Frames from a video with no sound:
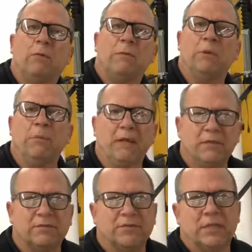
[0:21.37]
Equipment
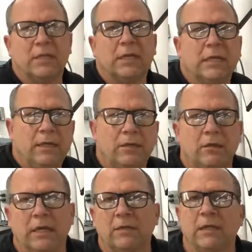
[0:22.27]
Maintenance Facility
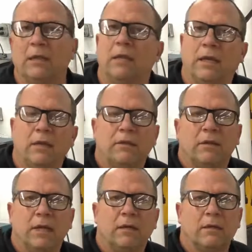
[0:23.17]
here at the Atlanta
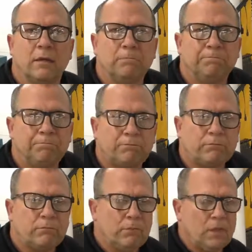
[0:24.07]
Athletic Club.
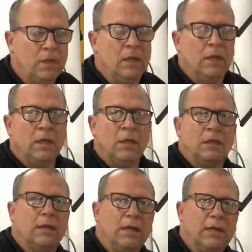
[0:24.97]

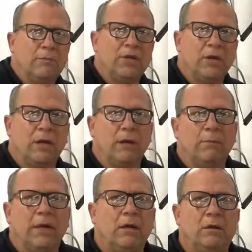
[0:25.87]
Today I'm talking
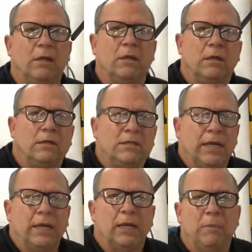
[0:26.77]
about
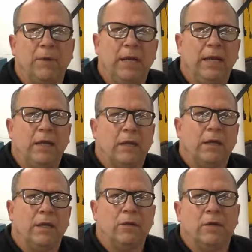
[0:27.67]
setting up a
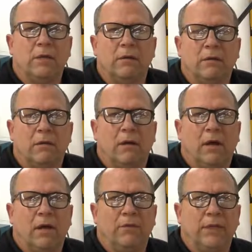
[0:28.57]
cutting unit
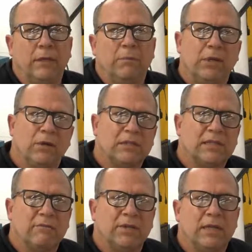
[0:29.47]
on the Peerless
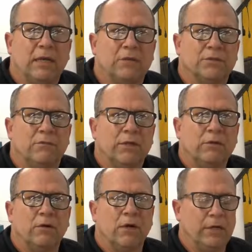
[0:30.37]
7000
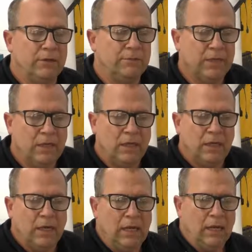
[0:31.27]
reel grinder
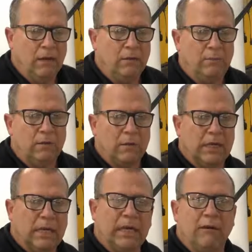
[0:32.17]
and
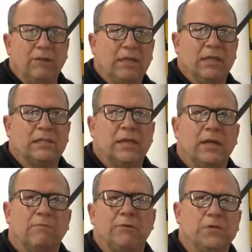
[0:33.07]
getting everything set
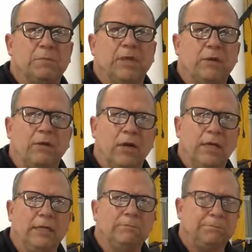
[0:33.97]
up for spin
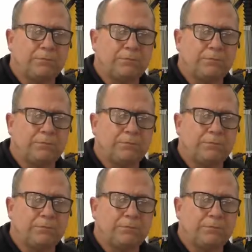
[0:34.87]
grinding.